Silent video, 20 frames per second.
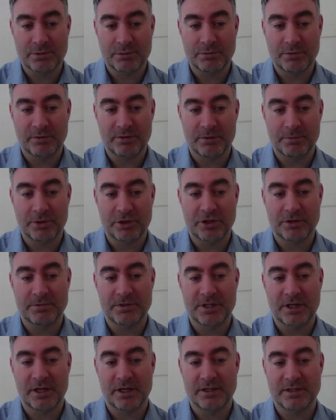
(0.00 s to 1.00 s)
We move the bishop
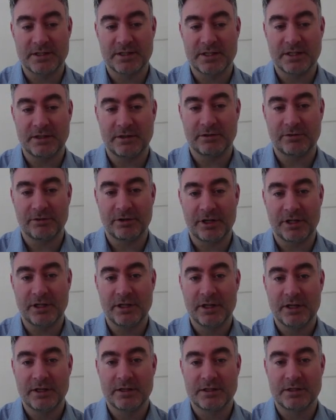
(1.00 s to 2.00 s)
to c3
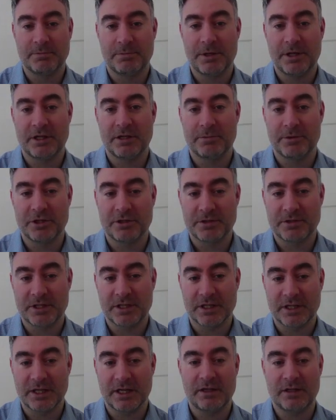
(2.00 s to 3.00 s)
to pin the bishop to the
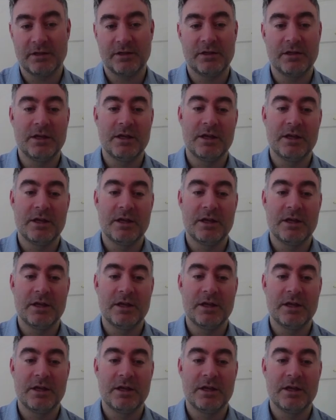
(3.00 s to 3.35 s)
king,